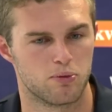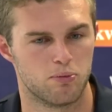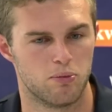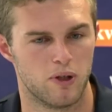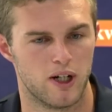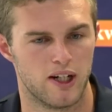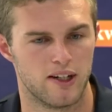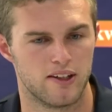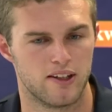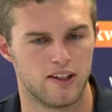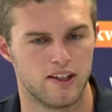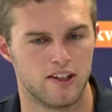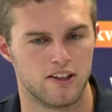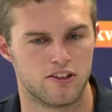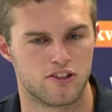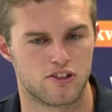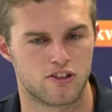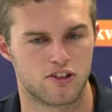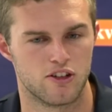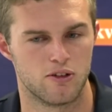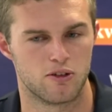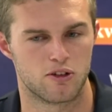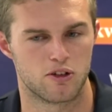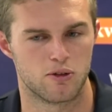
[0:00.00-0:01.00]
But it's
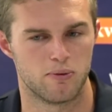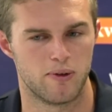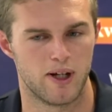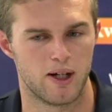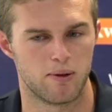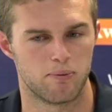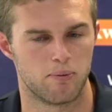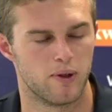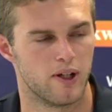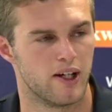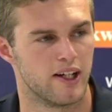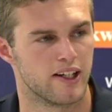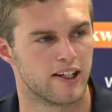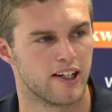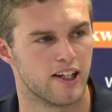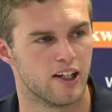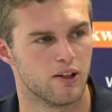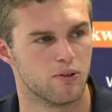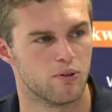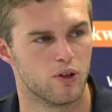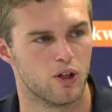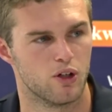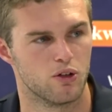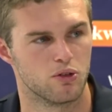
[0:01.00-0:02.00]
just about playing
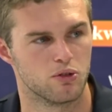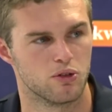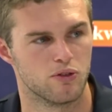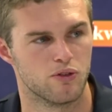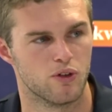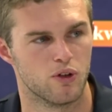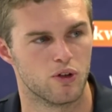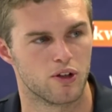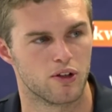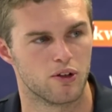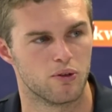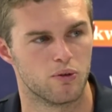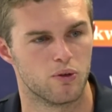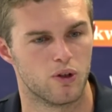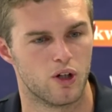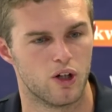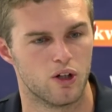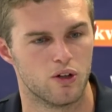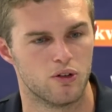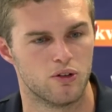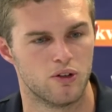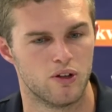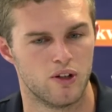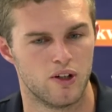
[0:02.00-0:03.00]
our roles. We've all got a
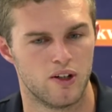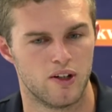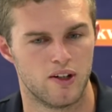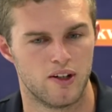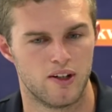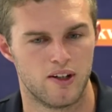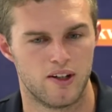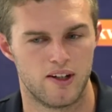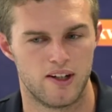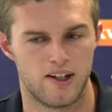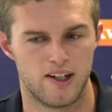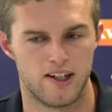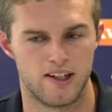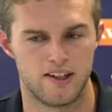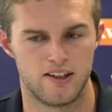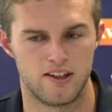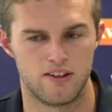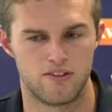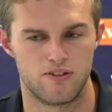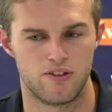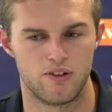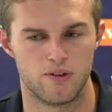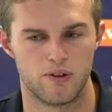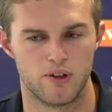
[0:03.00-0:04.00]
role, and
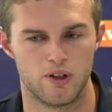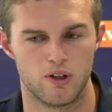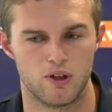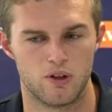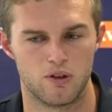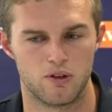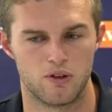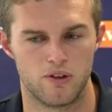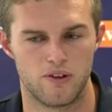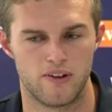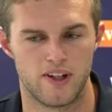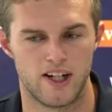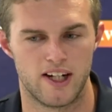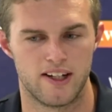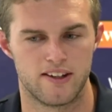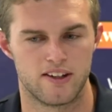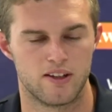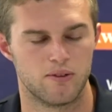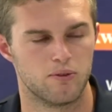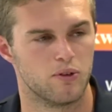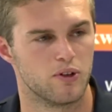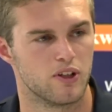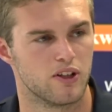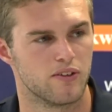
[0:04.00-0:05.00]
if we all do that,
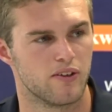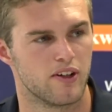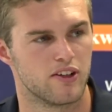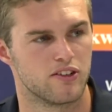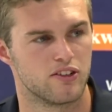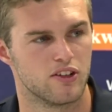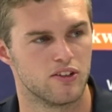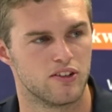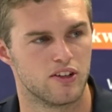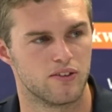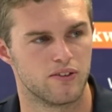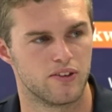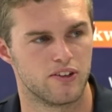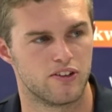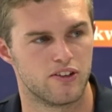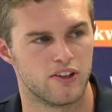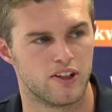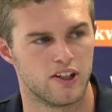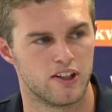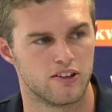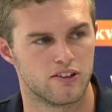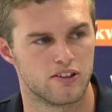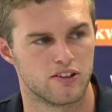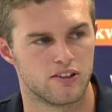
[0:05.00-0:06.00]
then we'll give ourselves every
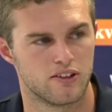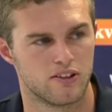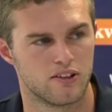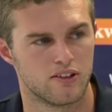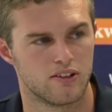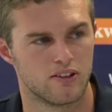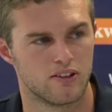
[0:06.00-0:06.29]
chance.